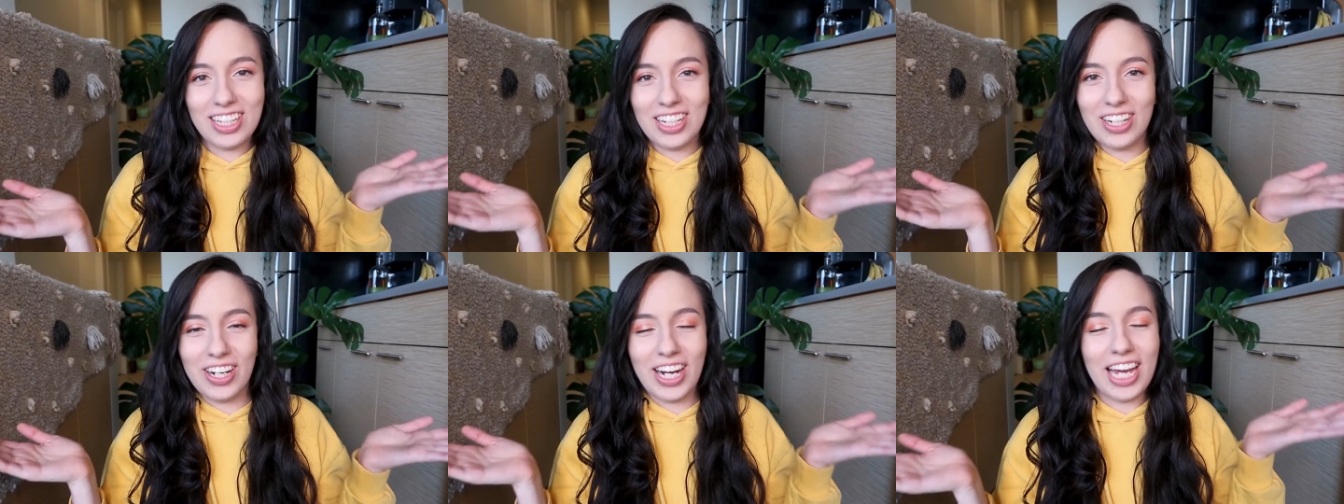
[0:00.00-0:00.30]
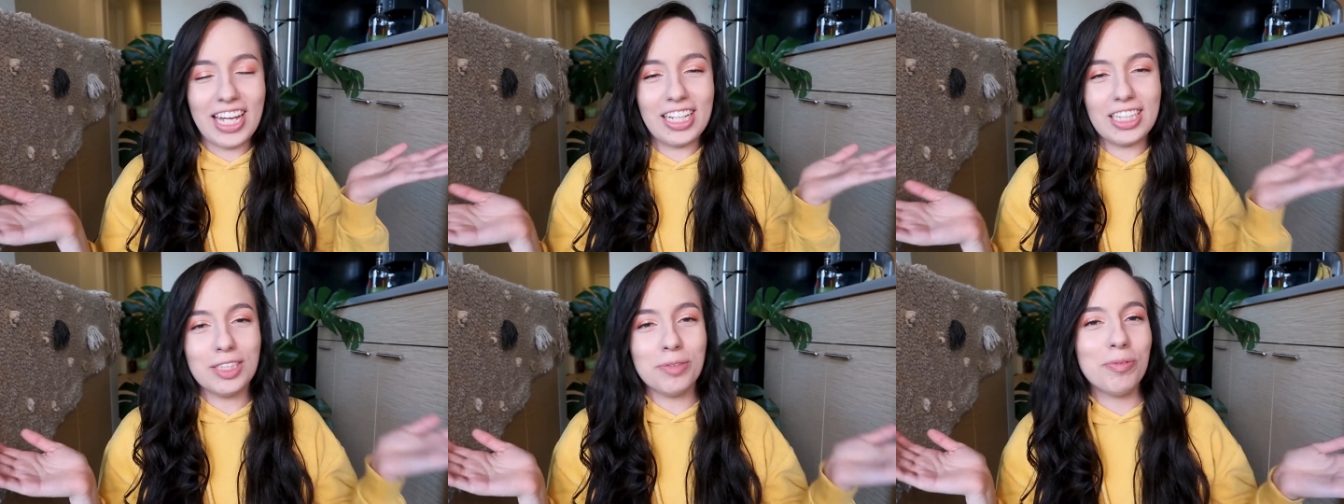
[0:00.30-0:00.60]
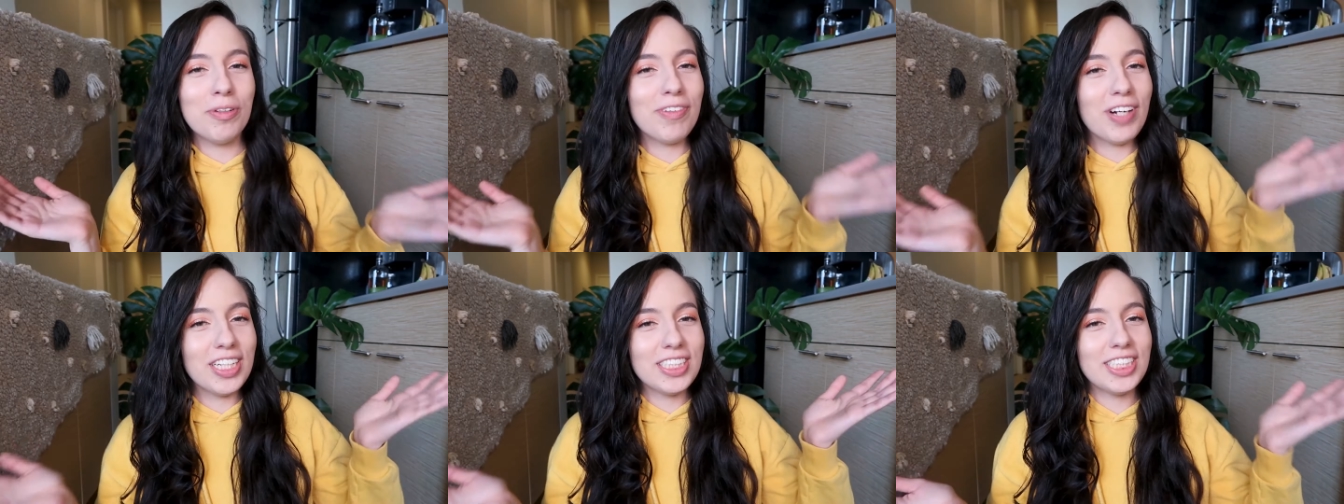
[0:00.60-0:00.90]
Okay, let's
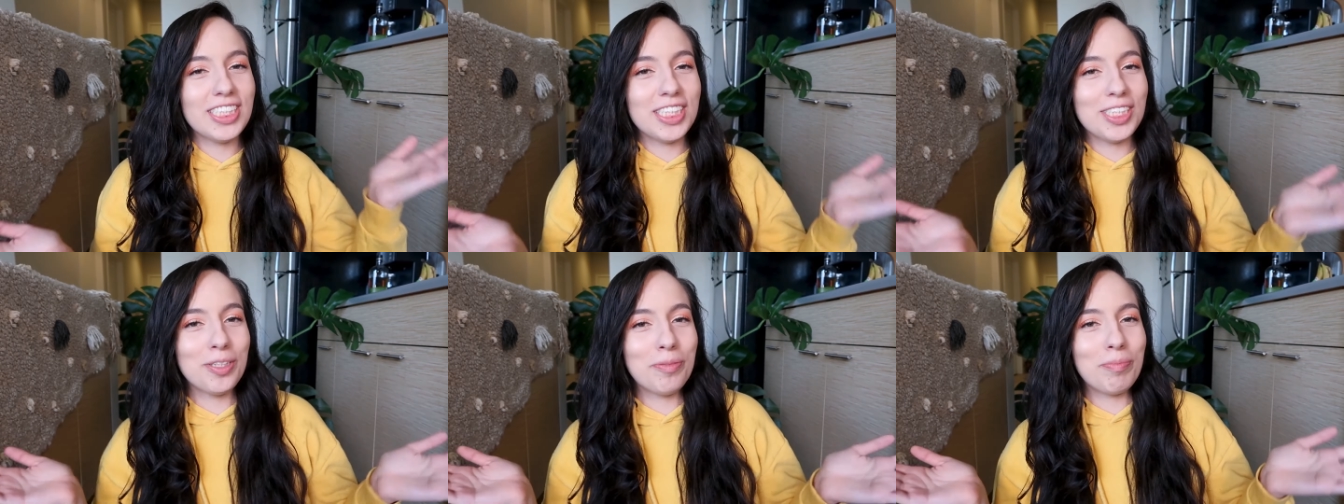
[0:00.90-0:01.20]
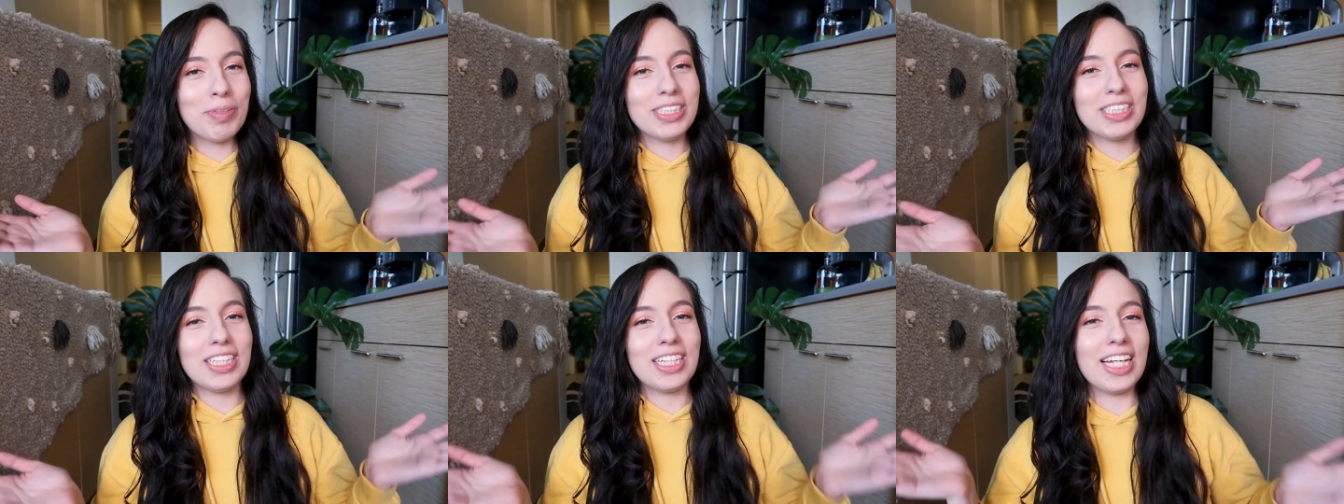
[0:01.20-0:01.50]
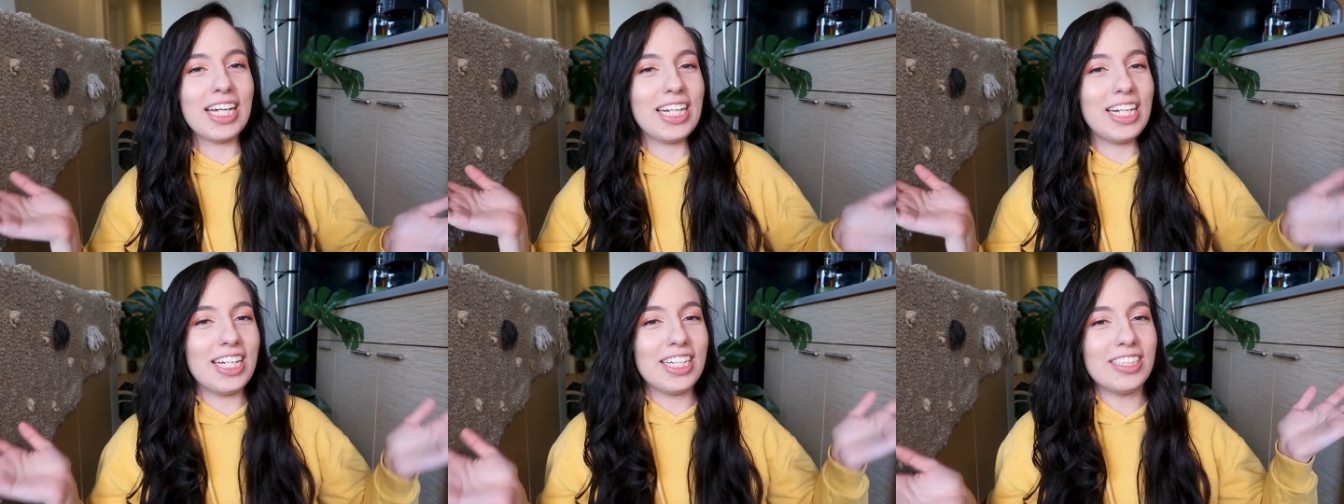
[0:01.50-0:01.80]
move on to
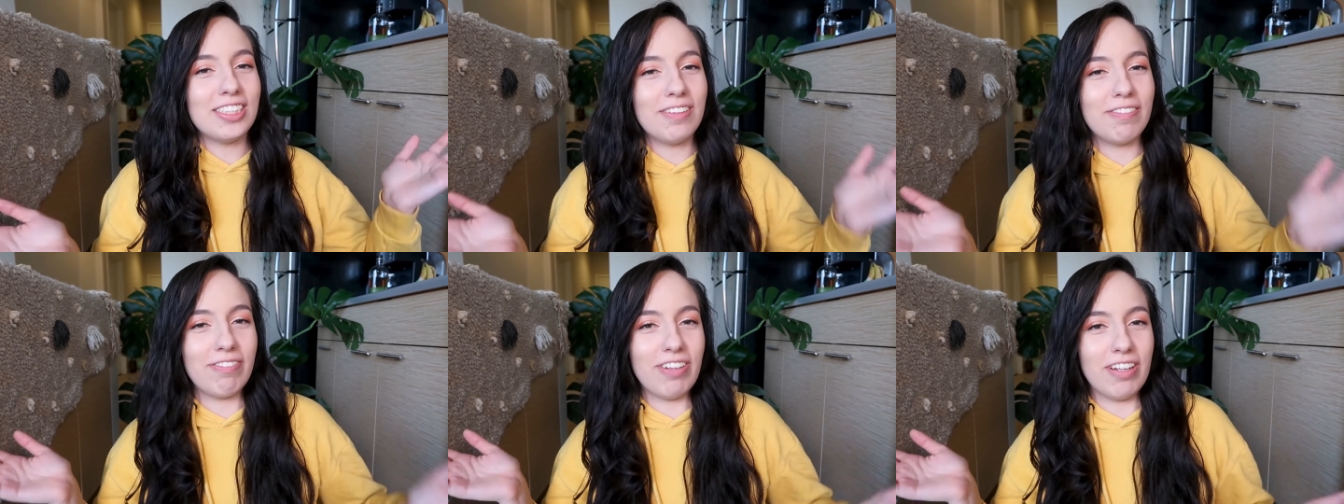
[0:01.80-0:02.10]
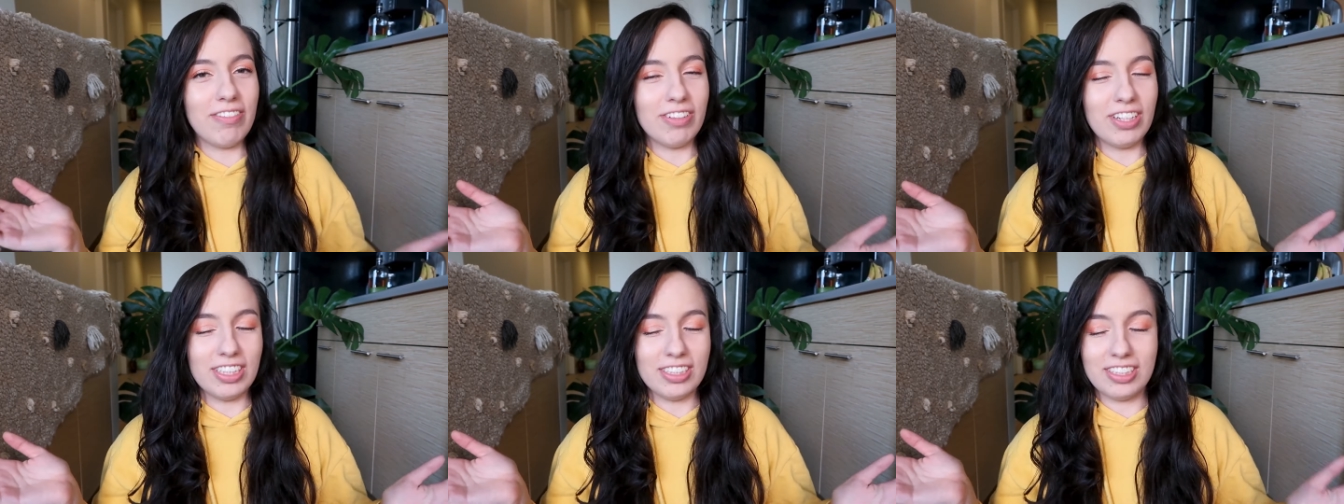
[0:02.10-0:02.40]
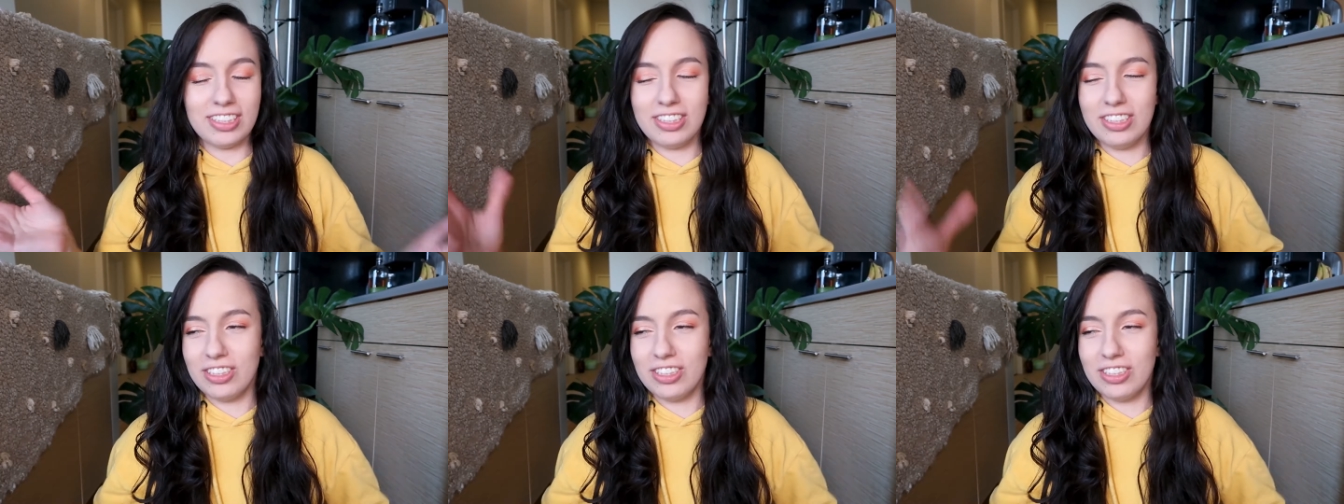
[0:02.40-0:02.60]
miscellaneous favorites.